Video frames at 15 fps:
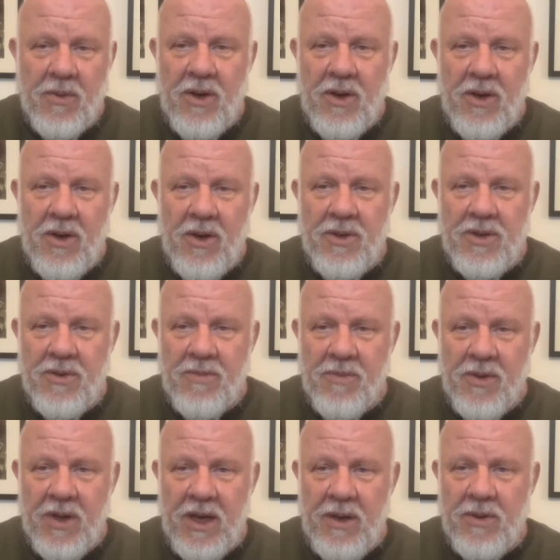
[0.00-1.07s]
of codes from
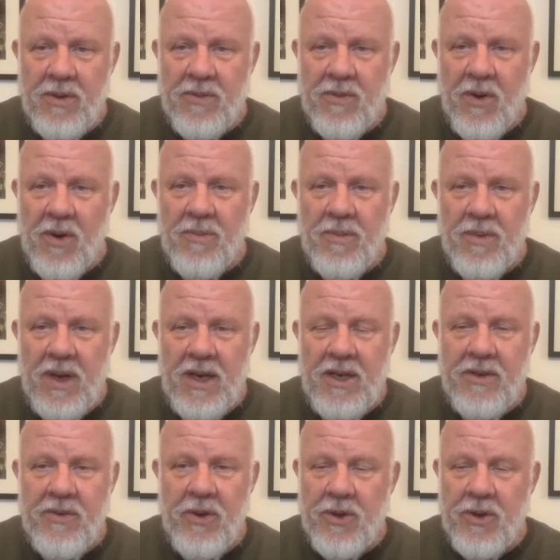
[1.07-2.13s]
themes from
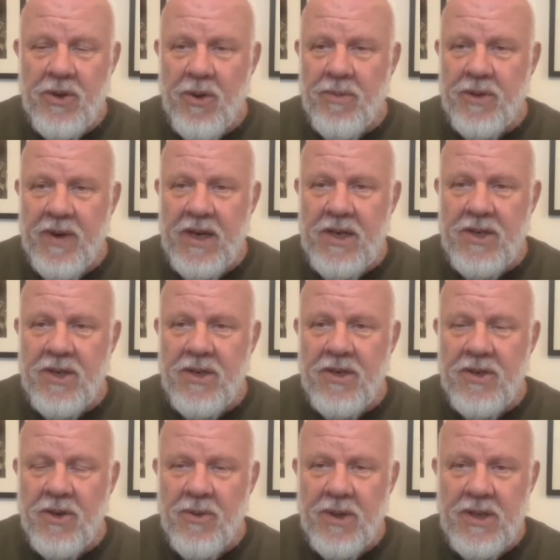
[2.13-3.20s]
interviews or observations,
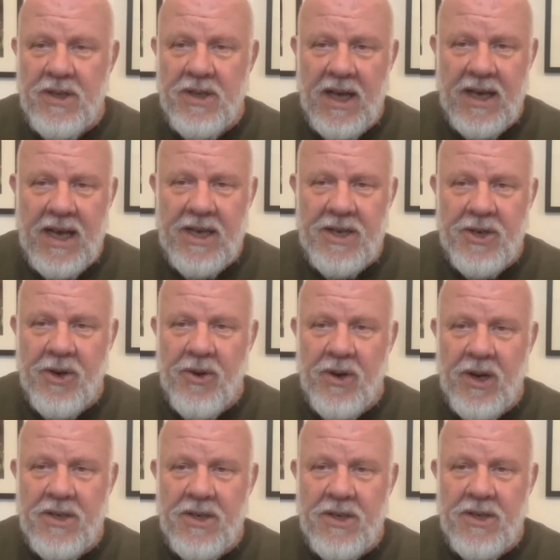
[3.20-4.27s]
or whether they're
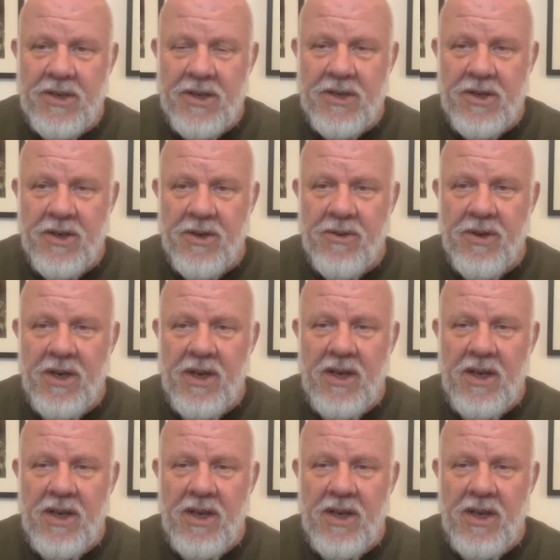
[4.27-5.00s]
categorical answers to